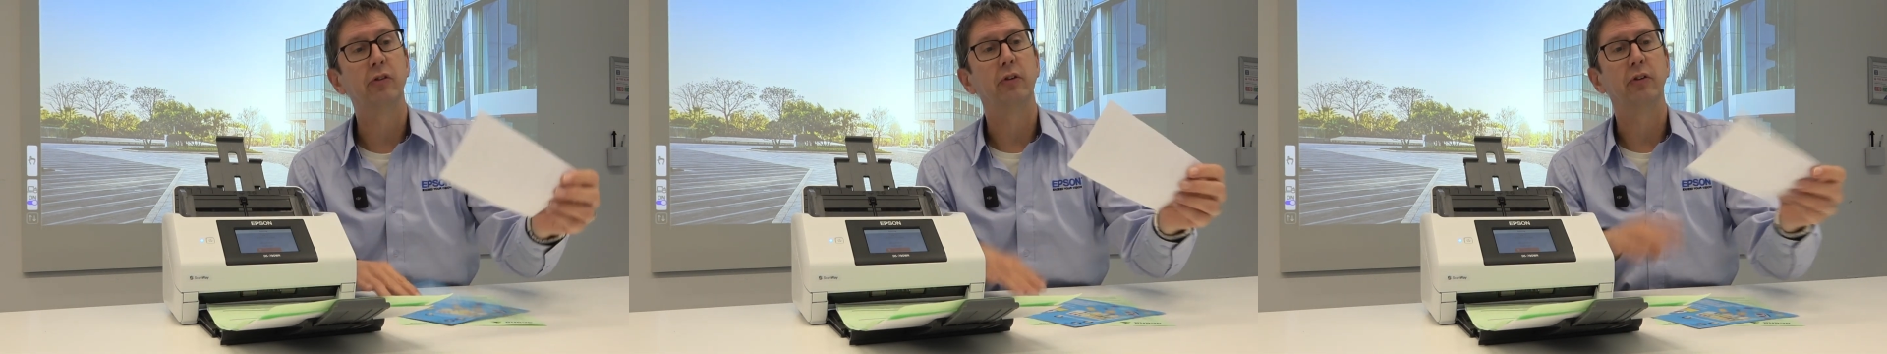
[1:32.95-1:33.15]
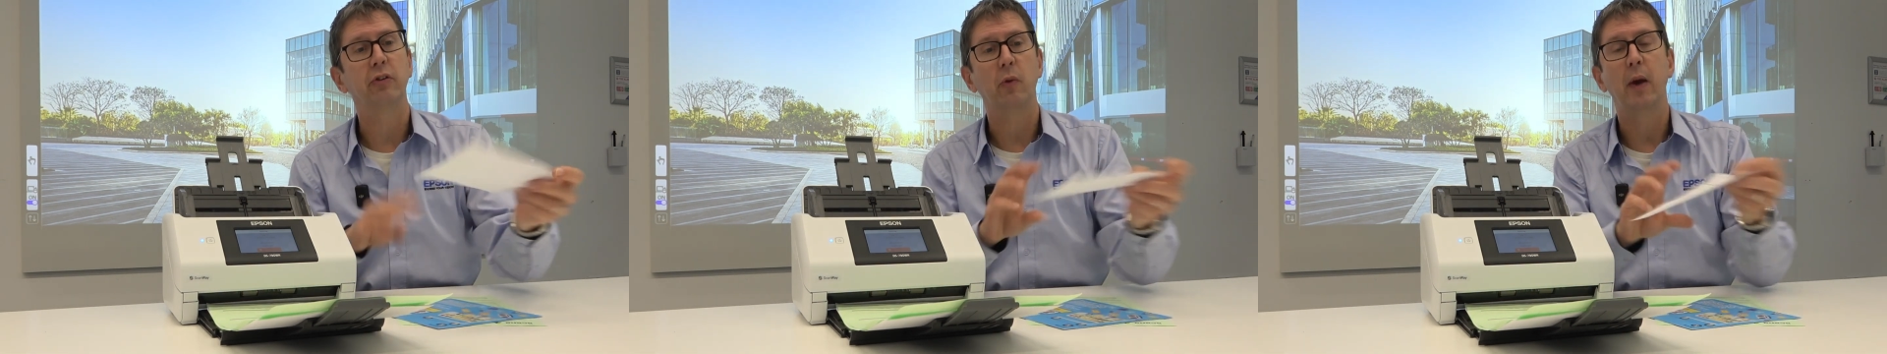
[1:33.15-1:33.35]

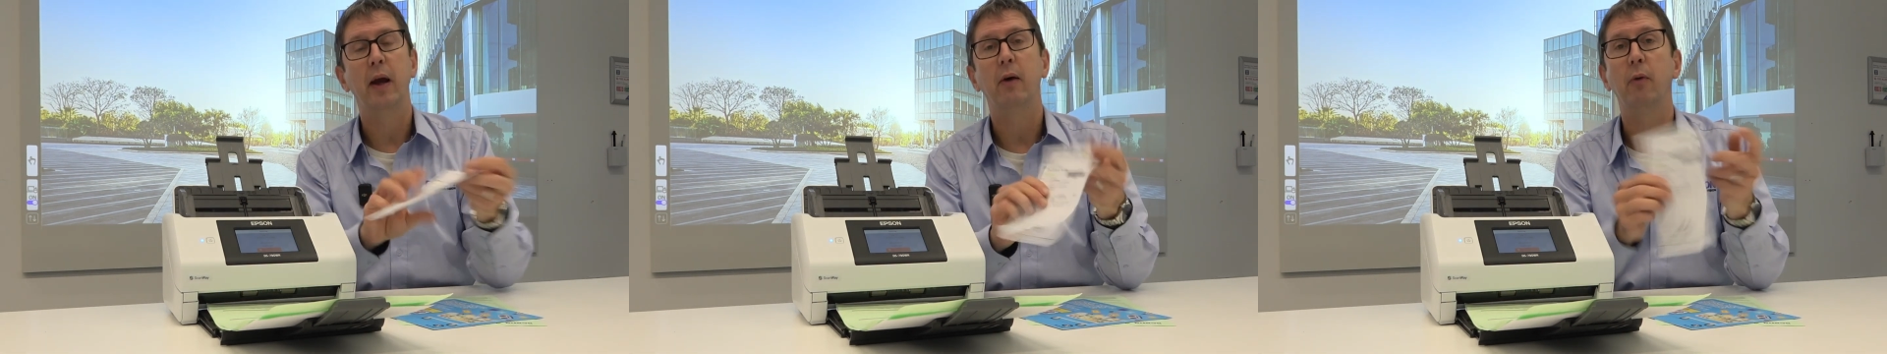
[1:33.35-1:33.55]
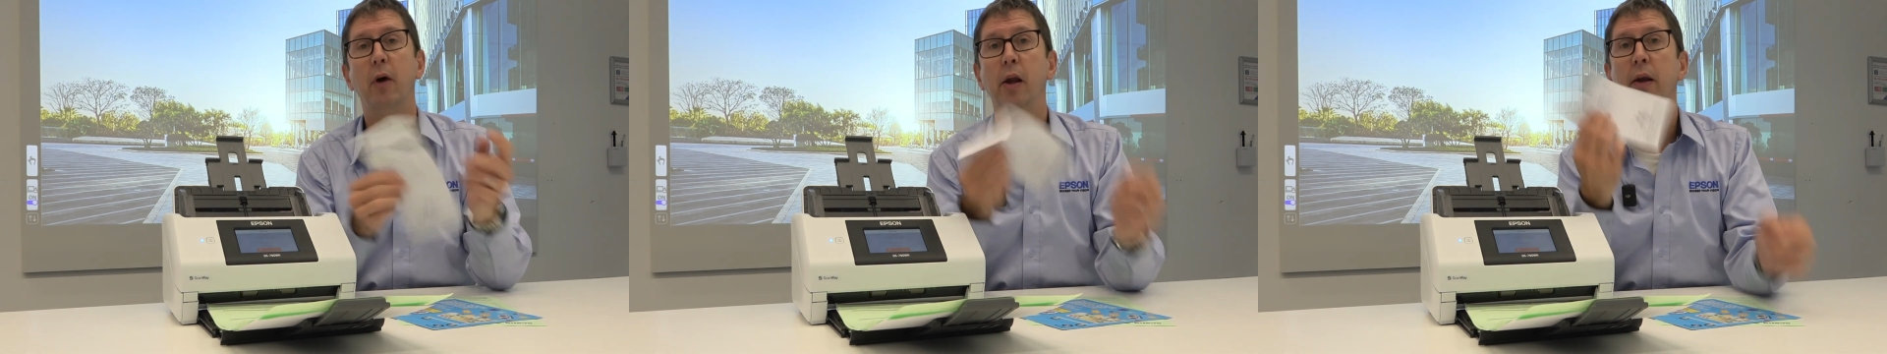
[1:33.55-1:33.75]
a
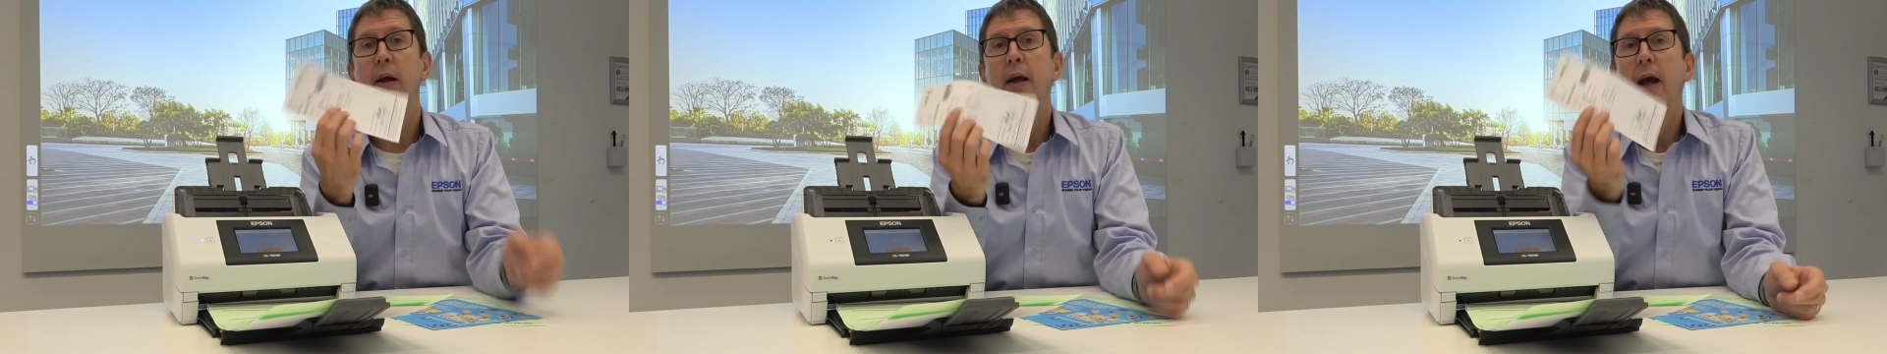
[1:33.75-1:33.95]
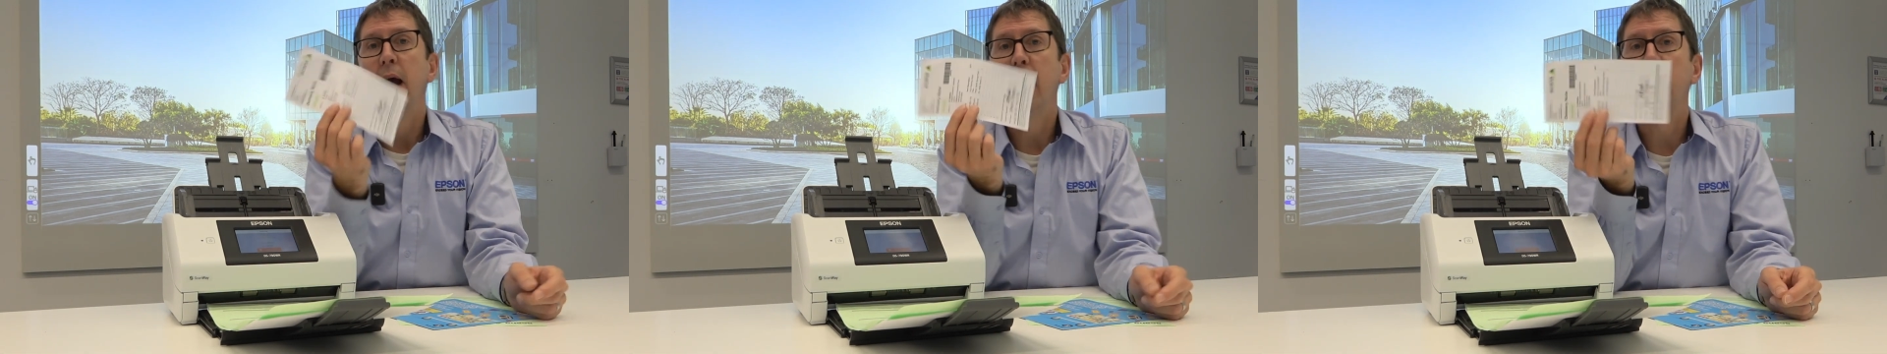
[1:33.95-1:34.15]
square one,
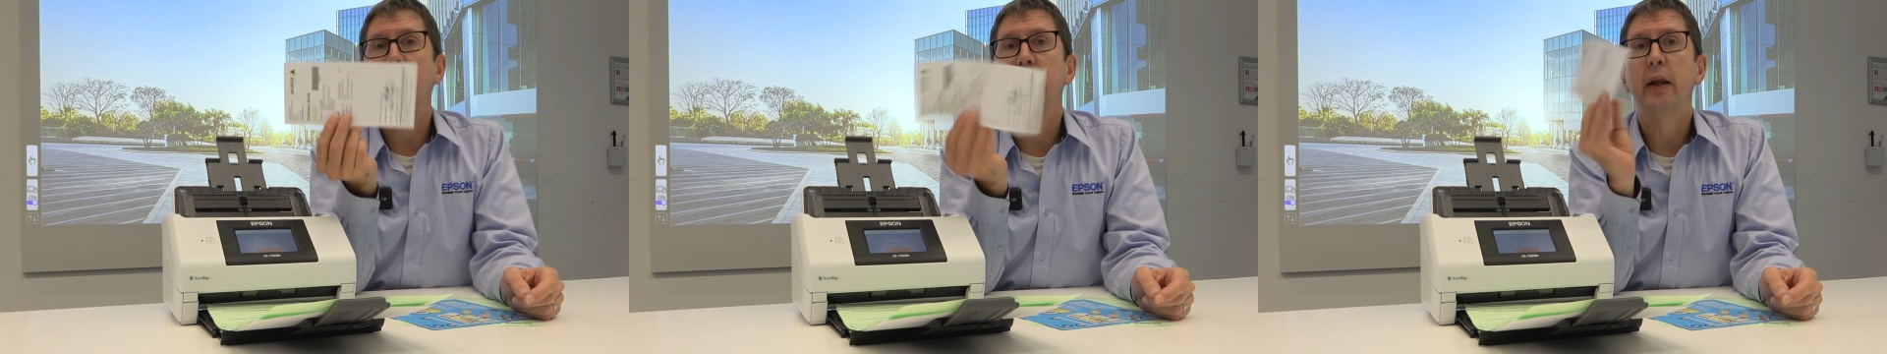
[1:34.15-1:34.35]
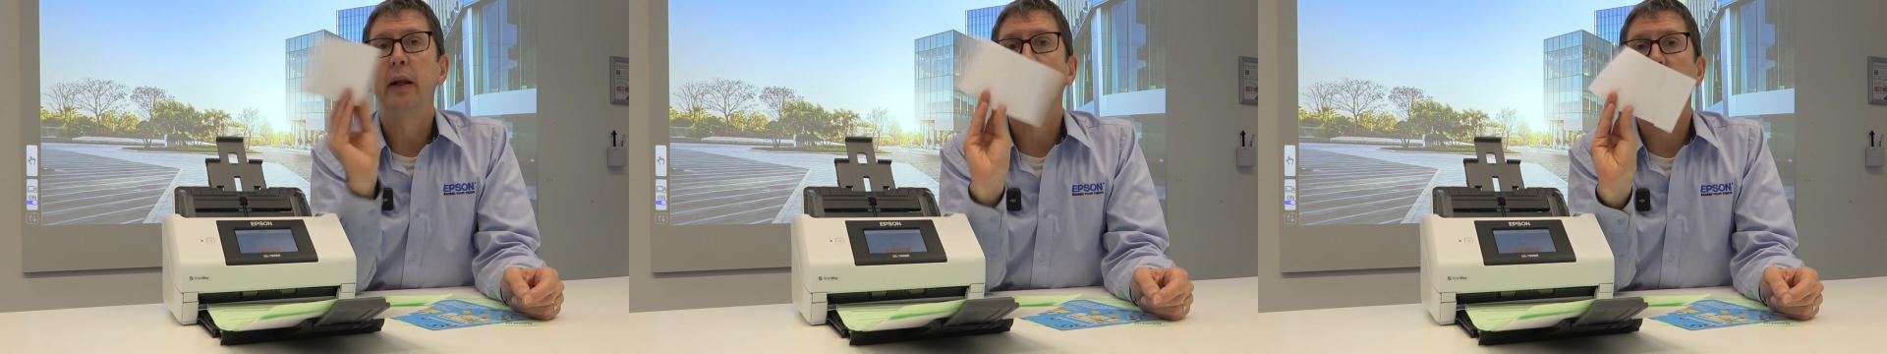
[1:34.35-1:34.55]
and a
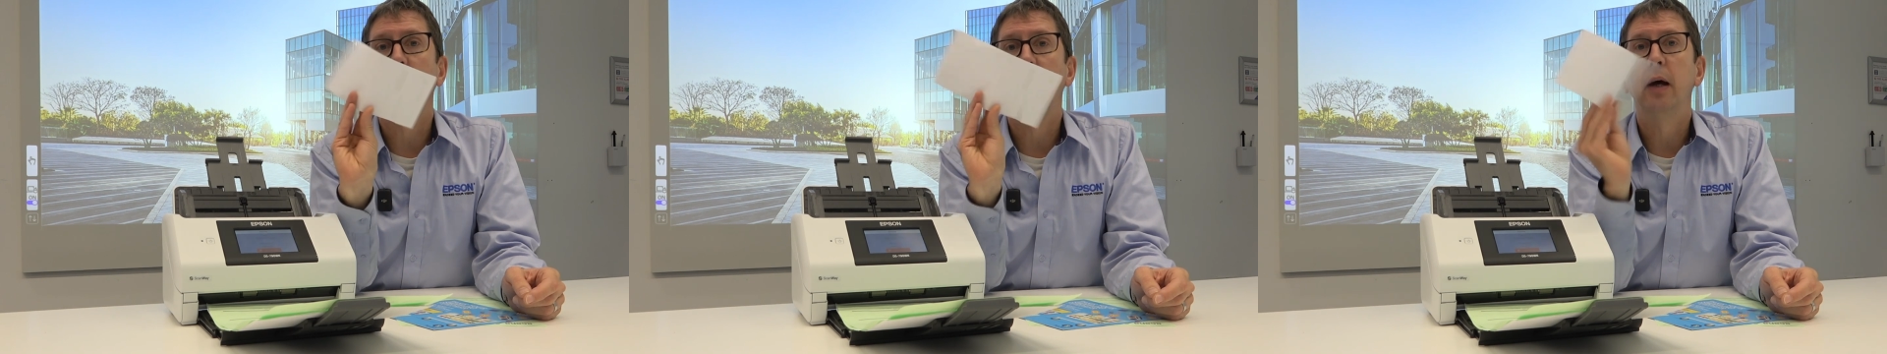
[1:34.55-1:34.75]
little